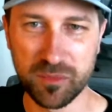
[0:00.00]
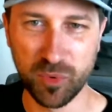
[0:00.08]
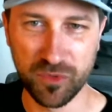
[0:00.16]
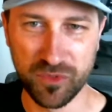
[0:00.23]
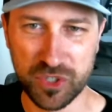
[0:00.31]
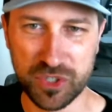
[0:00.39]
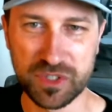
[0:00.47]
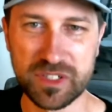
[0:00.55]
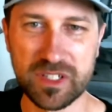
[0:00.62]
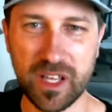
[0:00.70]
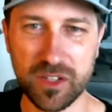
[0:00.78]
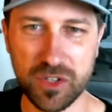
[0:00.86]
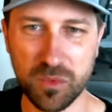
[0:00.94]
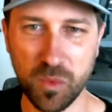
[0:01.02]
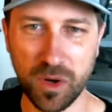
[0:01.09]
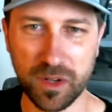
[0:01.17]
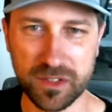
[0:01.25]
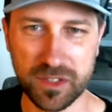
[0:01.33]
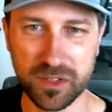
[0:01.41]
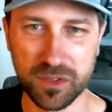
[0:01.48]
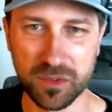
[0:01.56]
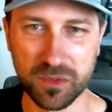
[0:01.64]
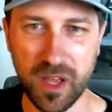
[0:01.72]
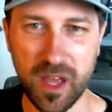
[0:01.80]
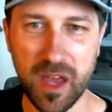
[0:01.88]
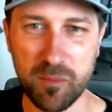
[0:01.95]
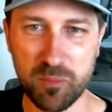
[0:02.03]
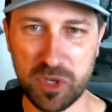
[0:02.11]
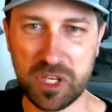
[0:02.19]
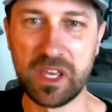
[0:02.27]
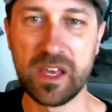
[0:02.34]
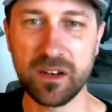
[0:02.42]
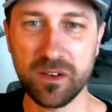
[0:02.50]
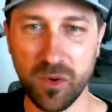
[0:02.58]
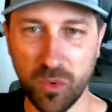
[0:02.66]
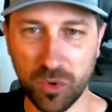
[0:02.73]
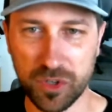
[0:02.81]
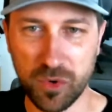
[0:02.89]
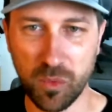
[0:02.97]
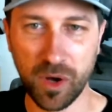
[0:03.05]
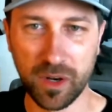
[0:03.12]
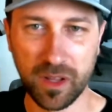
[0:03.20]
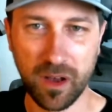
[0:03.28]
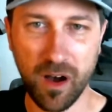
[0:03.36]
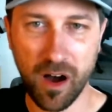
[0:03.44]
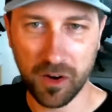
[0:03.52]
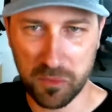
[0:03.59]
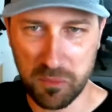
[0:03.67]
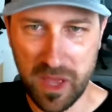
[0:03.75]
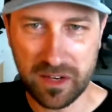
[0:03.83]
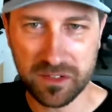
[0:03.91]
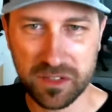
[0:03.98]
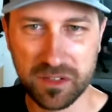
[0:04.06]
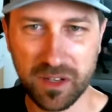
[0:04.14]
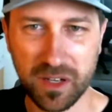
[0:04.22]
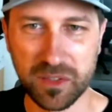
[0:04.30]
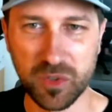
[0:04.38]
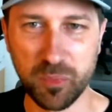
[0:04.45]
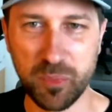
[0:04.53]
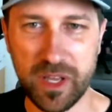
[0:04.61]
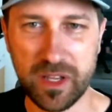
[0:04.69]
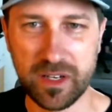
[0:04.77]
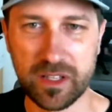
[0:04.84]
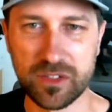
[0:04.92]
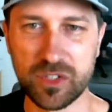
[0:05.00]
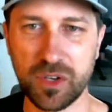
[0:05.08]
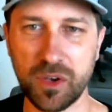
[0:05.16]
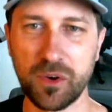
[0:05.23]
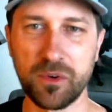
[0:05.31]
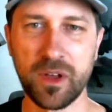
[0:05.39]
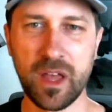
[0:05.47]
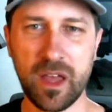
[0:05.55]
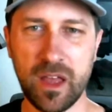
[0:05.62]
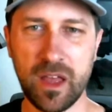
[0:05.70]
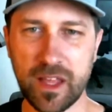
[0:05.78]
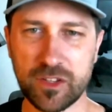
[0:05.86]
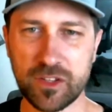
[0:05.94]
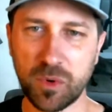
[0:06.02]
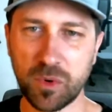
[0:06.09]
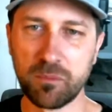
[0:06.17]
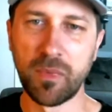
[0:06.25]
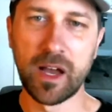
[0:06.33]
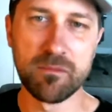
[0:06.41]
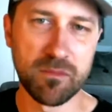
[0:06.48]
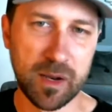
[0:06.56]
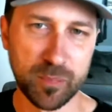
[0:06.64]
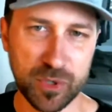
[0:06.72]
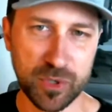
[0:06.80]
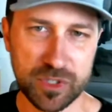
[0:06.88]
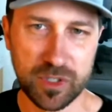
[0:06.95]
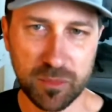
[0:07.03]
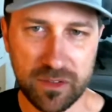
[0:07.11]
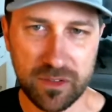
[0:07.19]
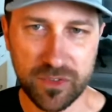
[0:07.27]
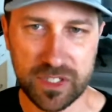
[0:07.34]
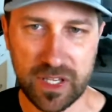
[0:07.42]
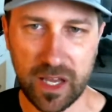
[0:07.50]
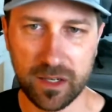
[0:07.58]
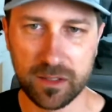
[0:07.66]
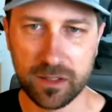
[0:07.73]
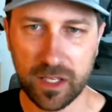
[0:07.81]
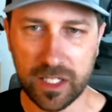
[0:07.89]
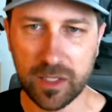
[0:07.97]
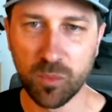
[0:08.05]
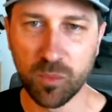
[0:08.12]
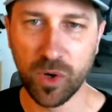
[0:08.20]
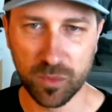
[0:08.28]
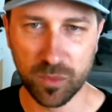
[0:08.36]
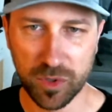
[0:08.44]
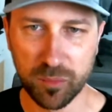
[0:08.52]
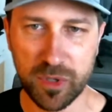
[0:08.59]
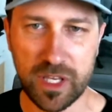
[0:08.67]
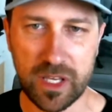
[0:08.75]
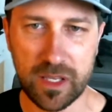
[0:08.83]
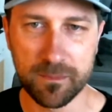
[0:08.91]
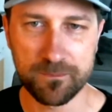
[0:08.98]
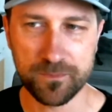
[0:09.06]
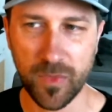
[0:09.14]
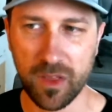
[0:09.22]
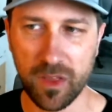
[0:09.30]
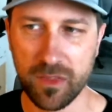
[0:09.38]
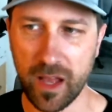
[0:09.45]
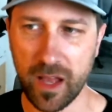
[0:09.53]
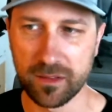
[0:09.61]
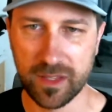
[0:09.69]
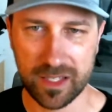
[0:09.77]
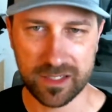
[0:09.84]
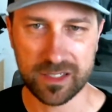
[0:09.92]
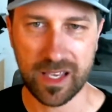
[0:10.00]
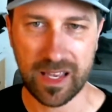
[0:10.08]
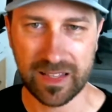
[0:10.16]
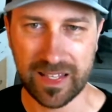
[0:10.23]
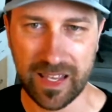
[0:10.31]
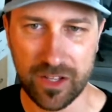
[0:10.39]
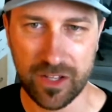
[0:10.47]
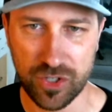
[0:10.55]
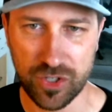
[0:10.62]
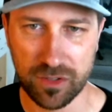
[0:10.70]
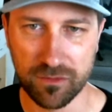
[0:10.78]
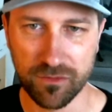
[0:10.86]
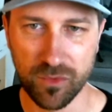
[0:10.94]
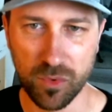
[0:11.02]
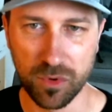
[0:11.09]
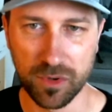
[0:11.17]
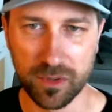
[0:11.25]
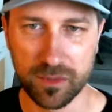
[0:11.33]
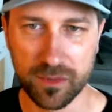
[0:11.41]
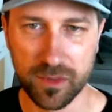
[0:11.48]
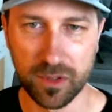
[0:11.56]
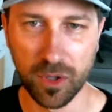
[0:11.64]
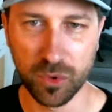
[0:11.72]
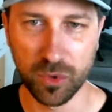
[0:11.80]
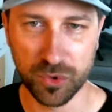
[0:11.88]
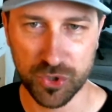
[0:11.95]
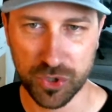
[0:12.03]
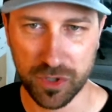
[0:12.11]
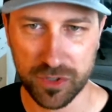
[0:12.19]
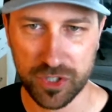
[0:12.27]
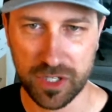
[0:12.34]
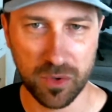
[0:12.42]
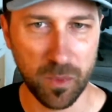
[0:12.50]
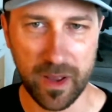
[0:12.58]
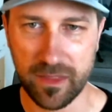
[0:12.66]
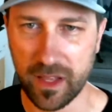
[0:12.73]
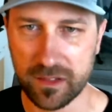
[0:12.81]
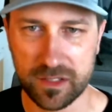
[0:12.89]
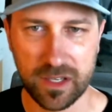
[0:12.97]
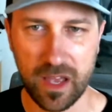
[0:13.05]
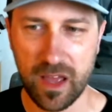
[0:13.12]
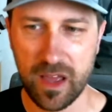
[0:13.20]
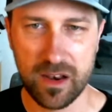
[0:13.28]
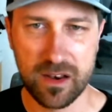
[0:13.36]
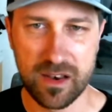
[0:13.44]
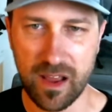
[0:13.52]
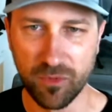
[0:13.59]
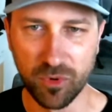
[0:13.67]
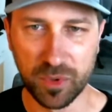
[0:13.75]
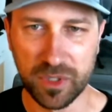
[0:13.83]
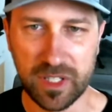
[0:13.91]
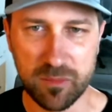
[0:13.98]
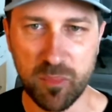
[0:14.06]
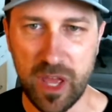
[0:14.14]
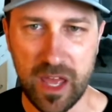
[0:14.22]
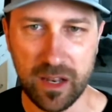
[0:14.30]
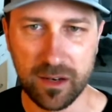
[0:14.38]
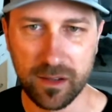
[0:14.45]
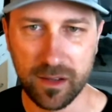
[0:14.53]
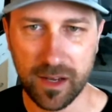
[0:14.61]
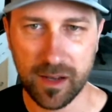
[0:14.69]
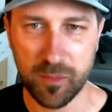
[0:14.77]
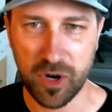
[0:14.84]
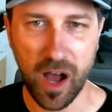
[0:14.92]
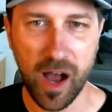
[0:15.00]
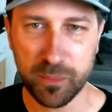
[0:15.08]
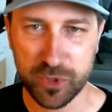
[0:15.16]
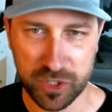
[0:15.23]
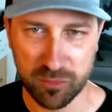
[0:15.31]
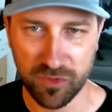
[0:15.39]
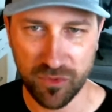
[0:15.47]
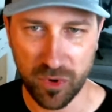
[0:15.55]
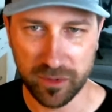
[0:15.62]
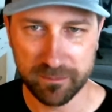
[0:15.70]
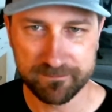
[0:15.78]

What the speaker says: proficiency that you want to begin or you want to augment a little bit. And so that's where my personal belief is that Kingdom One will be that scaling engine for the local church in a way that's never really been an option before.